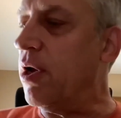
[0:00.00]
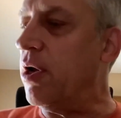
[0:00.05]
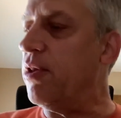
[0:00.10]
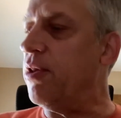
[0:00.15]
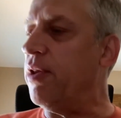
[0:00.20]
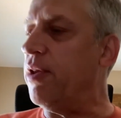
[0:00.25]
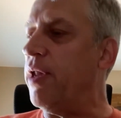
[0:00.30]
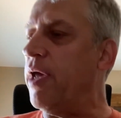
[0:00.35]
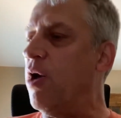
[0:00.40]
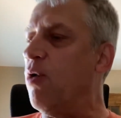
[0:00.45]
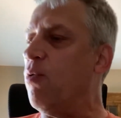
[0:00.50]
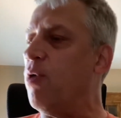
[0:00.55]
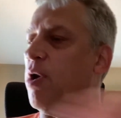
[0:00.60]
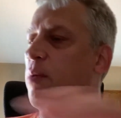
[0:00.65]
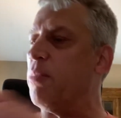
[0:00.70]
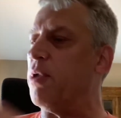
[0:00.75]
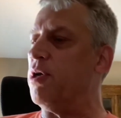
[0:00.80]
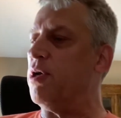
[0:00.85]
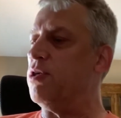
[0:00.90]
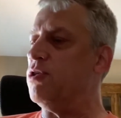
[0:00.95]
Now what I'm
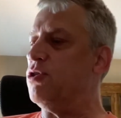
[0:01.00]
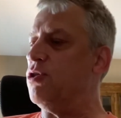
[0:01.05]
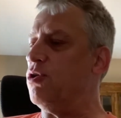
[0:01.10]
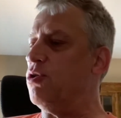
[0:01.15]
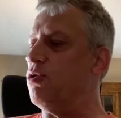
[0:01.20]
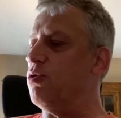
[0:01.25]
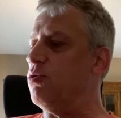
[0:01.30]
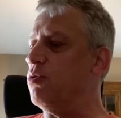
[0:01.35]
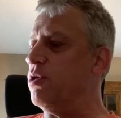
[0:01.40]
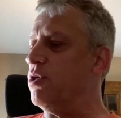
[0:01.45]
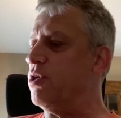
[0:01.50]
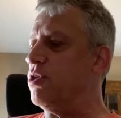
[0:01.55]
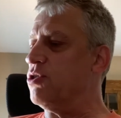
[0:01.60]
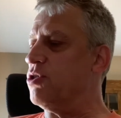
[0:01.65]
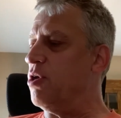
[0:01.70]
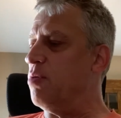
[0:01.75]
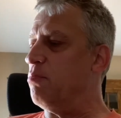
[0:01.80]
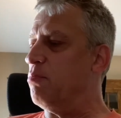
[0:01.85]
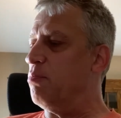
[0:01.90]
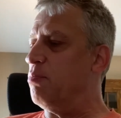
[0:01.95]
going to do is
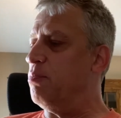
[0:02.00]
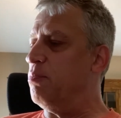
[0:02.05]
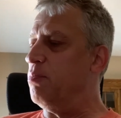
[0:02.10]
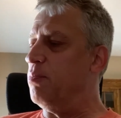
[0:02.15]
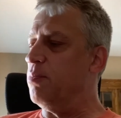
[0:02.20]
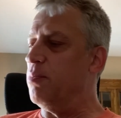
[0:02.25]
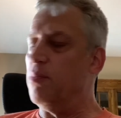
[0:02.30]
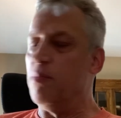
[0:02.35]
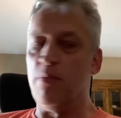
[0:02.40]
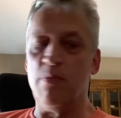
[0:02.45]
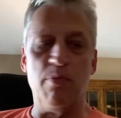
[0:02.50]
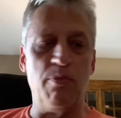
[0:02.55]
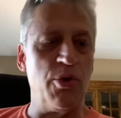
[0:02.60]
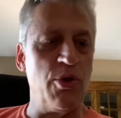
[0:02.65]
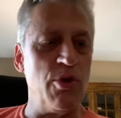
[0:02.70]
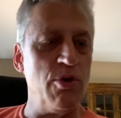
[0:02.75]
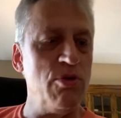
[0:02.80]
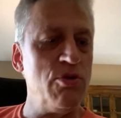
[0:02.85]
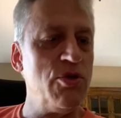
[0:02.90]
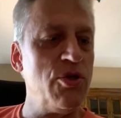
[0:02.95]
on
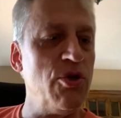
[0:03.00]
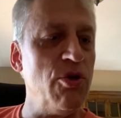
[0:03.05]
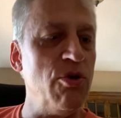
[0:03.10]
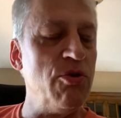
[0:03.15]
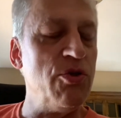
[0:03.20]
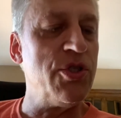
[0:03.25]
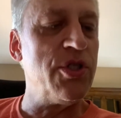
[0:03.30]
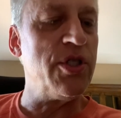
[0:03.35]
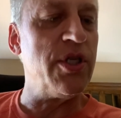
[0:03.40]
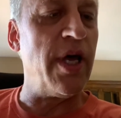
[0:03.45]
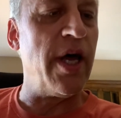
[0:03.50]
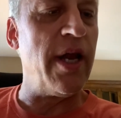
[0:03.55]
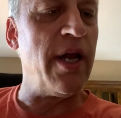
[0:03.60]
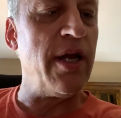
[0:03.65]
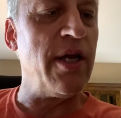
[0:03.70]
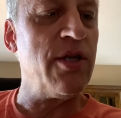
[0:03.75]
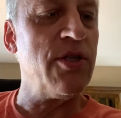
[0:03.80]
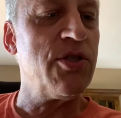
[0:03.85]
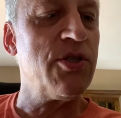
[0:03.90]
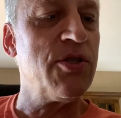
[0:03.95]
Bluetooth
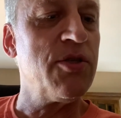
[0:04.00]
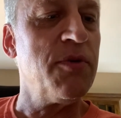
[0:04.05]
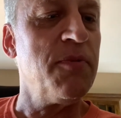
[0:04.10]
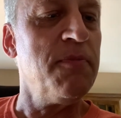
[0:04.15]
settings,